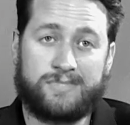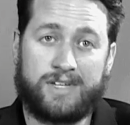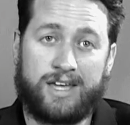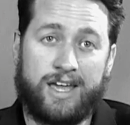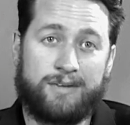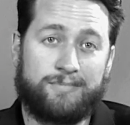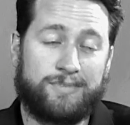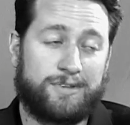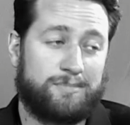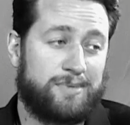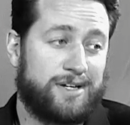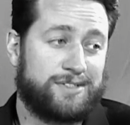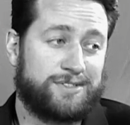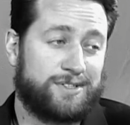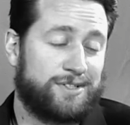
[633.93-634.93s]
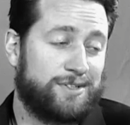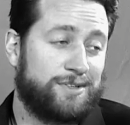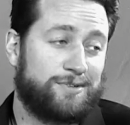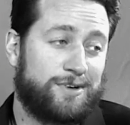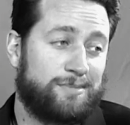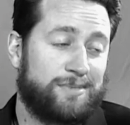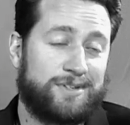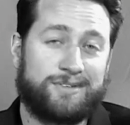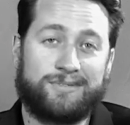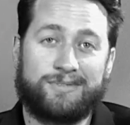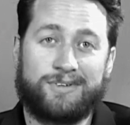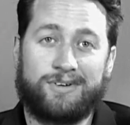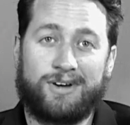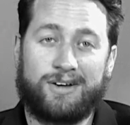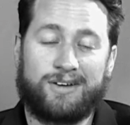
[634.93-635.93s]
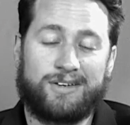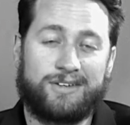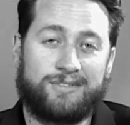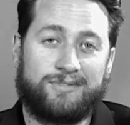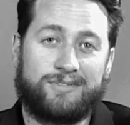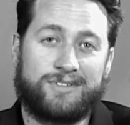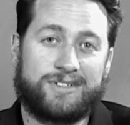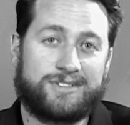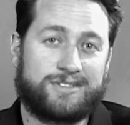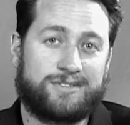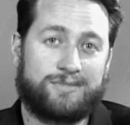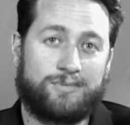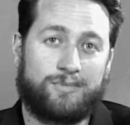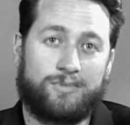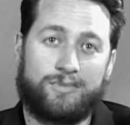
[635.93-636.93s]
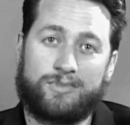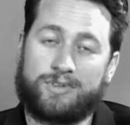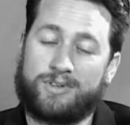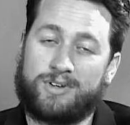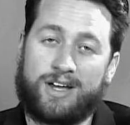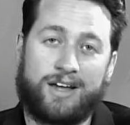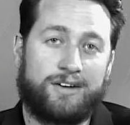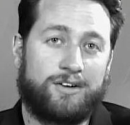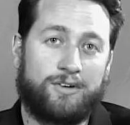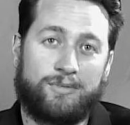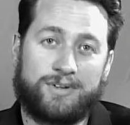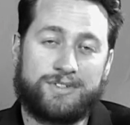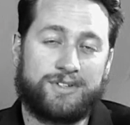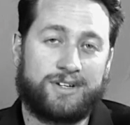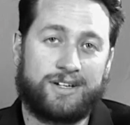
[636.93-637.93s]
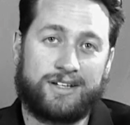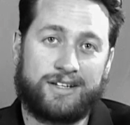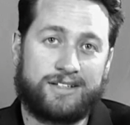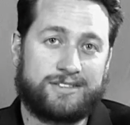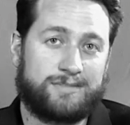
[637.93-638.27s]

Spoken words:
aim for the best you can do. I mean, you just do not know what you're going to get